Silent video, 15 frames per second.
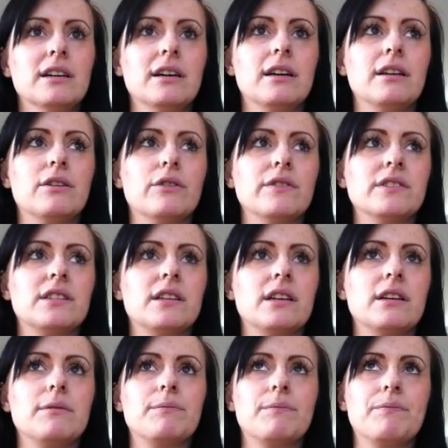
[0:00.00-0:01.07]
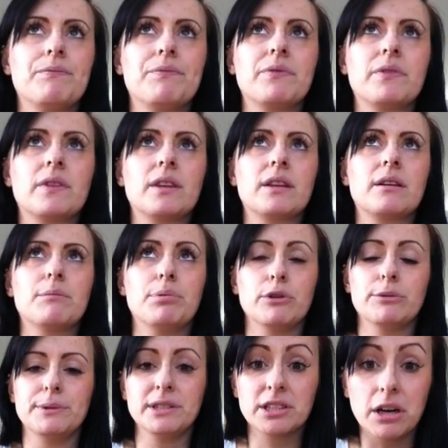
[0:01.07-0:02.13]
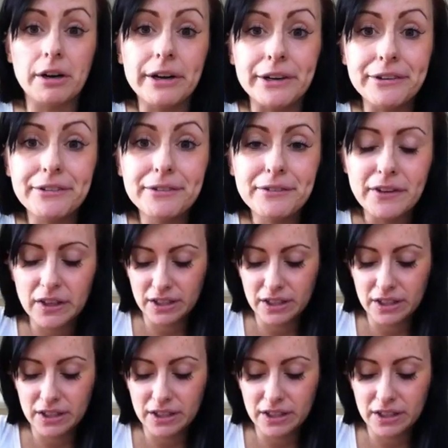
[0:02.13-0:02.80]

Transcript: and obviously blooming tired.